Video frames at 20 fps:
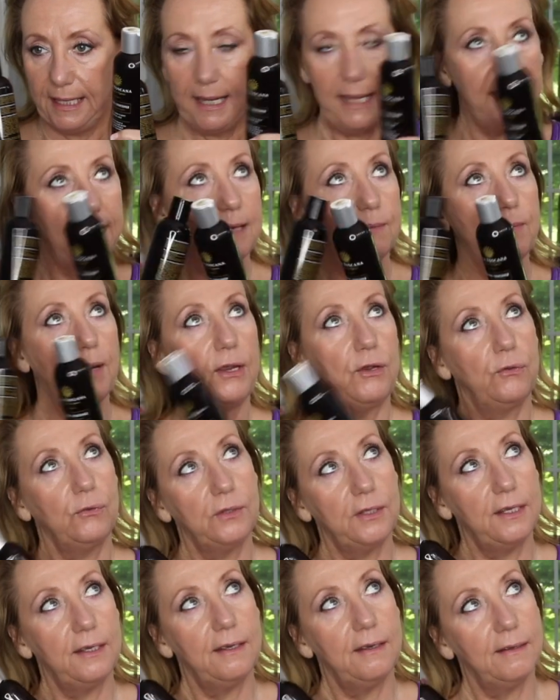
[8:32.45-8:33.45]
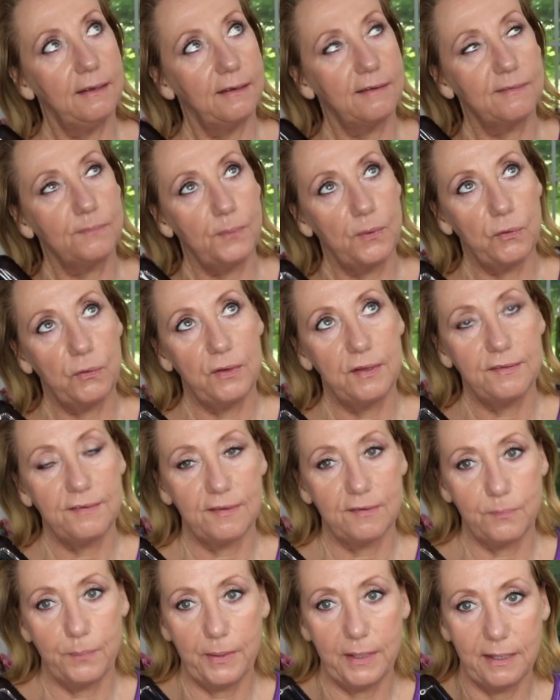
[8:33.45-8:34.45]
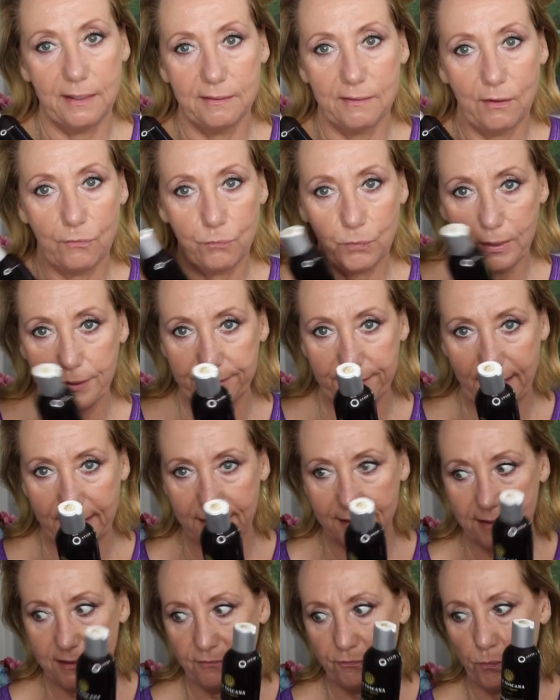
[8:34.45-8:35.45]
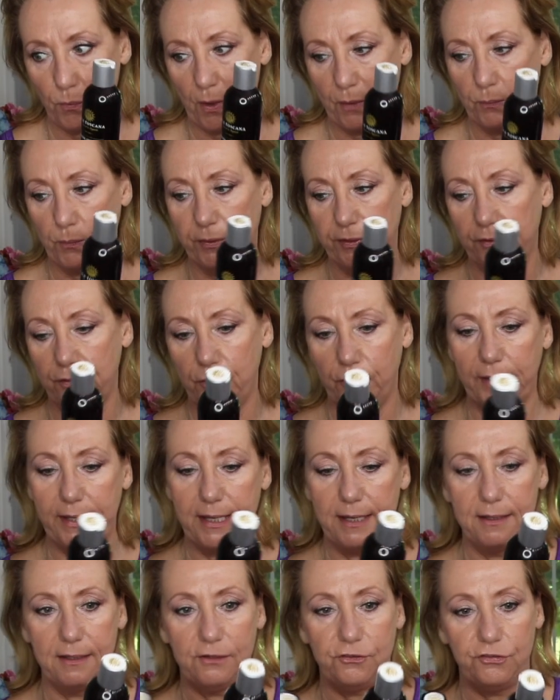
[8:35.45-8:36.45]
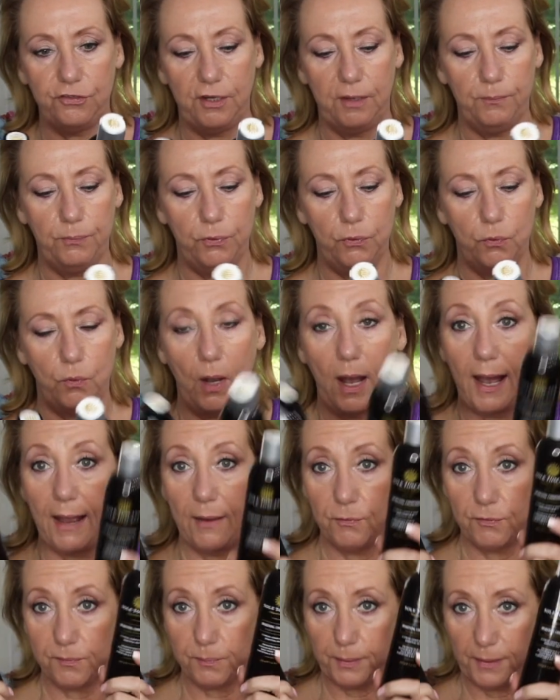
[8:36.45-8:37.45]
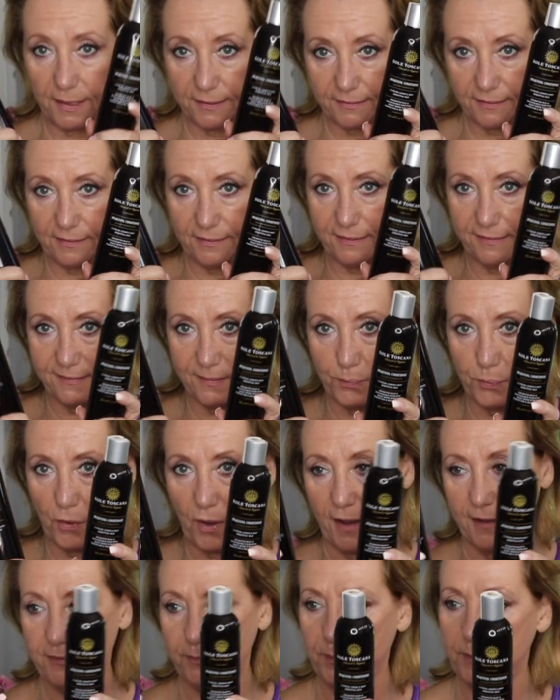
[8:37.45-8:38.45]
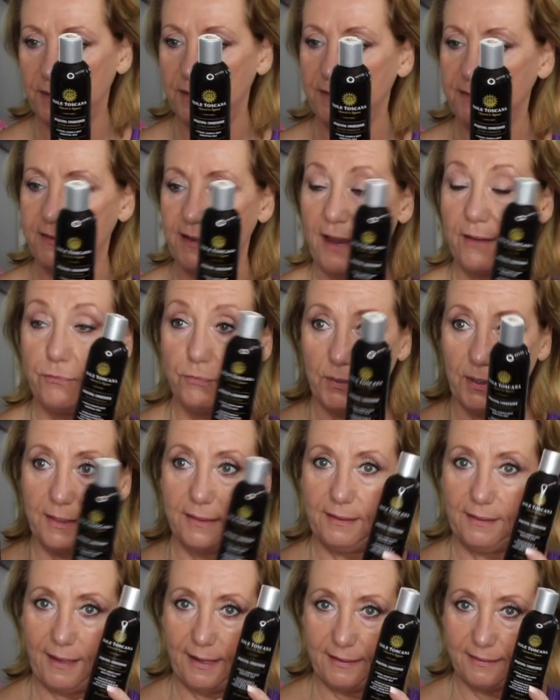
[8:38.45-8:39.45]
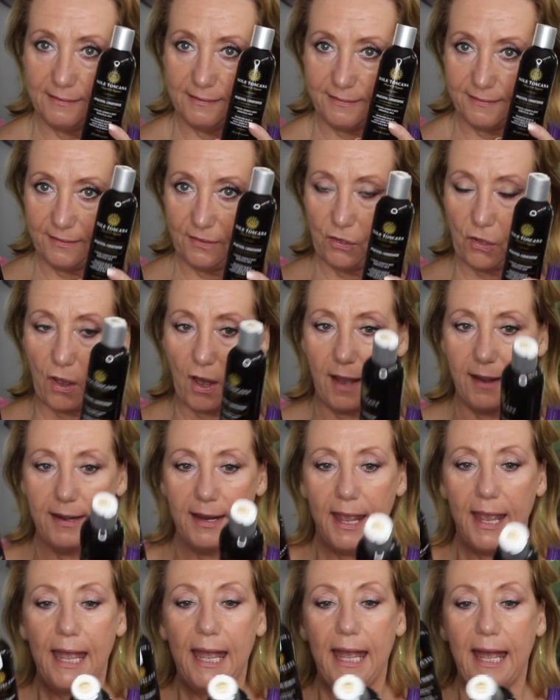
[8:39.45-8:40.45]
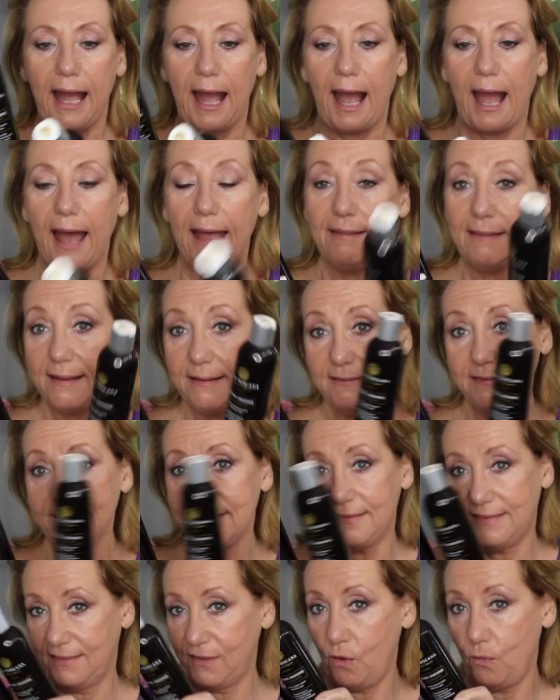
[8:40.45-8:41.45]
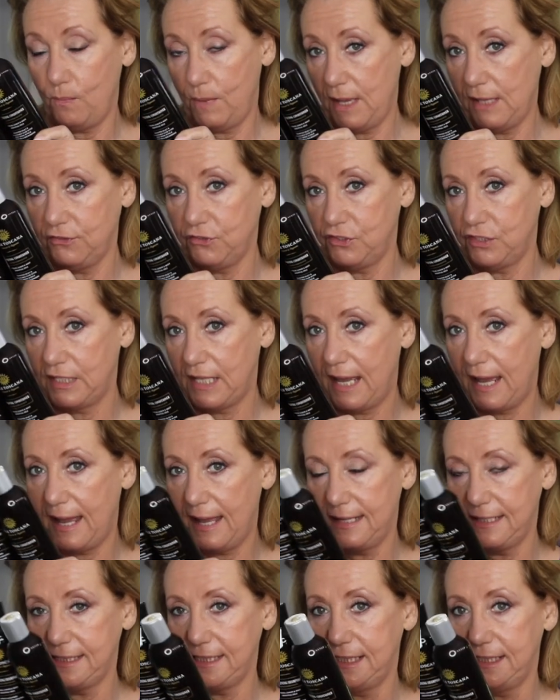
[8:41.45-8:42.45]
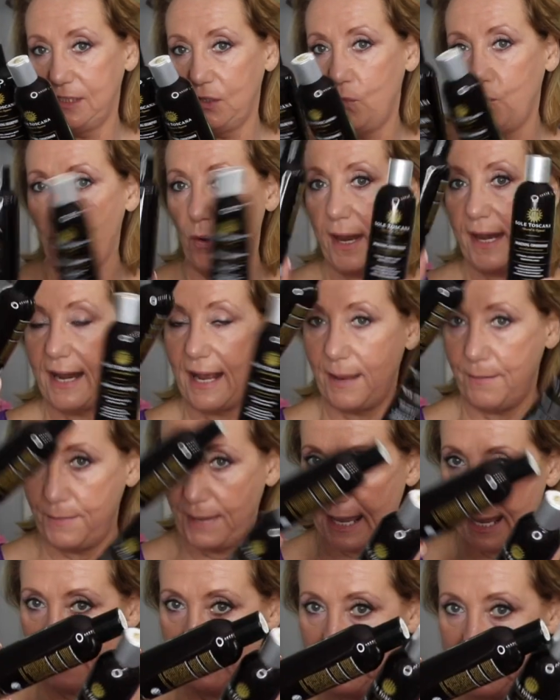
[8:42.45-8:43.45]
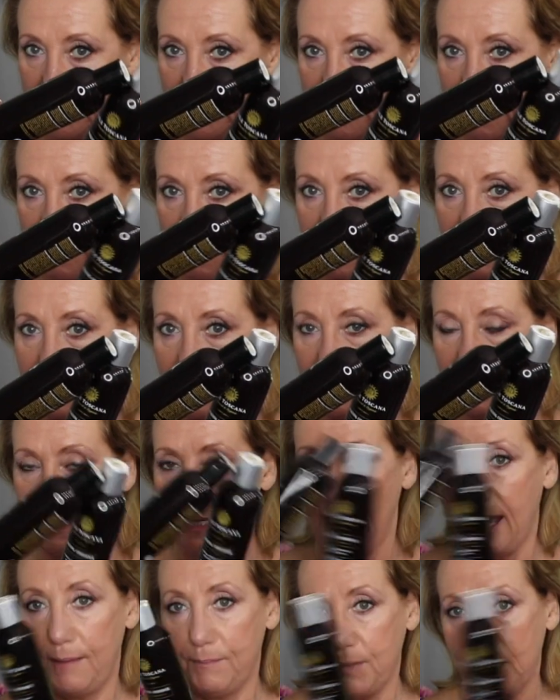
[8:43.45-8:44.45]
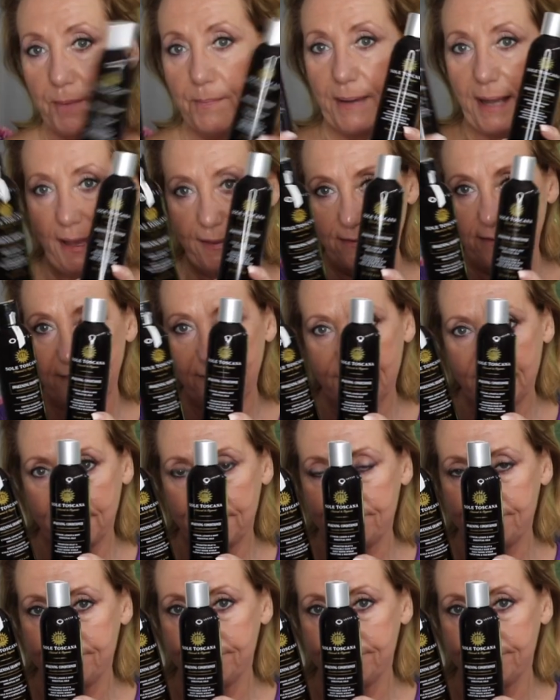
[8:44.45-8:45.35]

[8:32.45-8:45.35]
and my only experience has been a real negative one with an organic shampoo. I was pleasantly surprised with this. I really like this a lot. I like this so much that when I'm empty, I'm gonna buy these